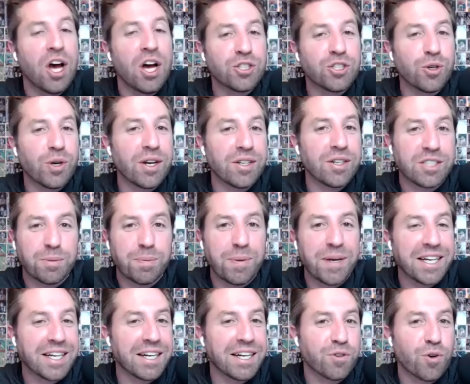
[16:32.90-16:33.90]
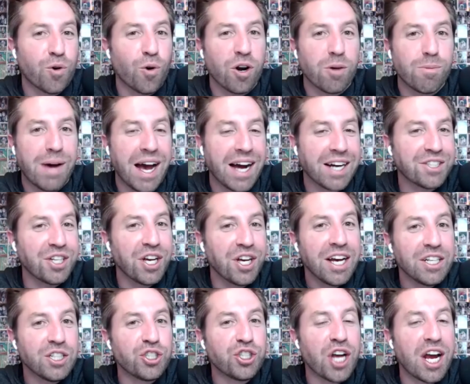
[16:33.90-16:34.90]
So here, speaking of quarterbacks,
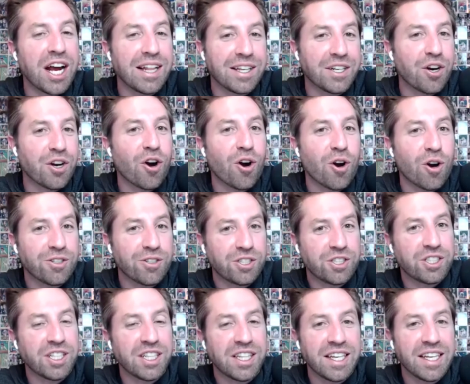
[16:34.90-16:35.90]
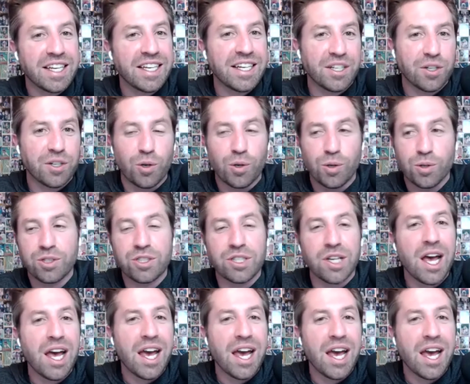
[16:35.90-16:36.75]
Jalen Hurts to the Eagles.